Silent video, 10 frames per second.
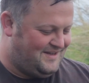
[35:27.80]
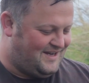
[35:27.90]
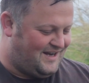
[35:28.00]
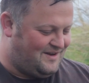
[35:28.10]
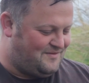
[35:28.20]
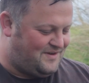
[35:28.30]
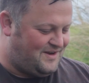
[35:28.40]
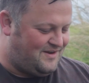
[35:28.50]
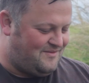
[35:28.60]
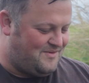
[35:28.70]
I loved it,
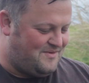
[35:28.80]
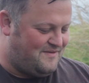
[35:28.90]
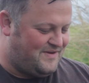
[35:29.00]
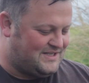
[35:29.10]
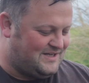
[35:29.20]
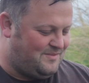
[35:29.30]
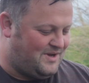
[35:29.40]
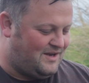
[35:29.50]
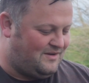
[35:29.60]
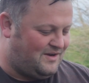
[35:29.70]
and when we eventually met
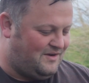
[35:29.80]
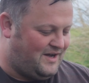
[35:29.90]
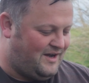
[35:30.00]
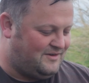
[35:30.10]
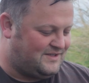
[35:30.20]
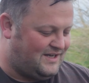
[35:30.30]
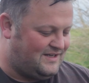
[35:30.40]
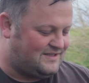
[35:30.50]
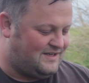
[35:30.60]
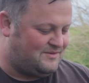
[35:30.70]
at your house, I
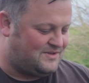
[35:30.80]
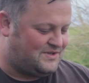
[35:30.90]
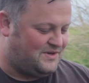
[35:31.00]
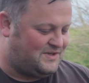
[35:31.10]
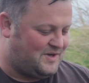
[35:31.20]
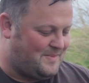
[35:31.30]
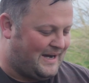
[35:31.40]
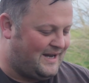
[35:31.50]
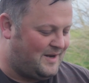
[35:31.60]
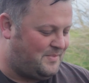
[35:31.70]
instantly was drawn to your
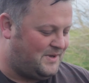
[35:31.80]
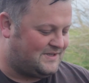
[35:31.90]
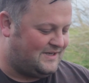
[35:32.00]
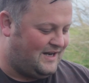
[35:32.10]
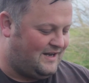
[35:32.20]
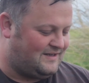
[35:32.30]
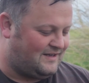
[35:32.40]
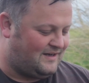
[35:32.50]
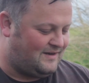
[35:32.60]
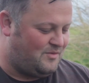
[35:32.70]
magnetic personality,
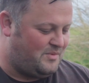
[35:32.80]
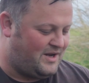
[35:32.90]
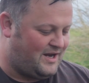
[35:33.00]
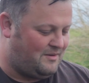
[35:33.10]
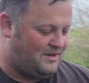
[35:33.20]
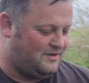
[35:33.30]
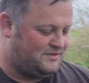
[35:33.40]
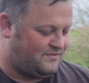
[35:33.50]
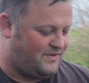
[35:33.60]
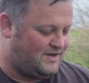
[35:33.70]
and we became close
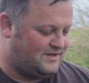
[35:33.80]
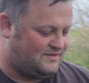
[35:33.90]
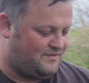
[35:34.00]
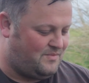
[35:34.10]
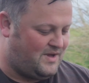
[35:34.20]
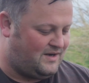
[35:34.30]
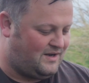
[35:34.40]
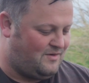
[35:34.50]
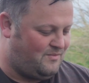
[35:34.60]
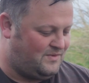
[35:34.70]
friends from that day
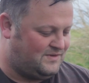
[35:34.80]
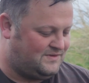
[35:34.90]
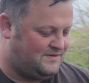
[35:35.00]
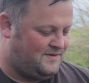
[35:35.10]
onwards.